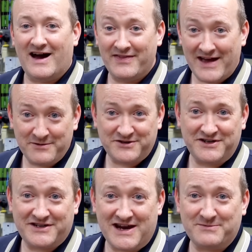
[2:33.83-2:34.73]
And that was the
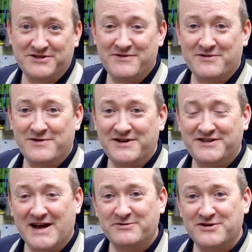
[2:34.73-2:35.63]
inception of the three
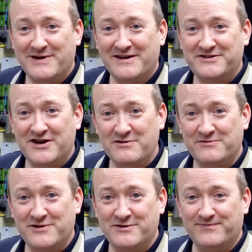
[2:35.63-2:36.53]
steps we're about to go
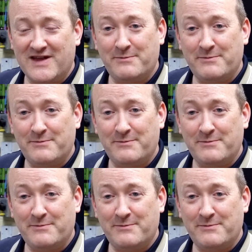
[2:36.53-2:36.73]
through.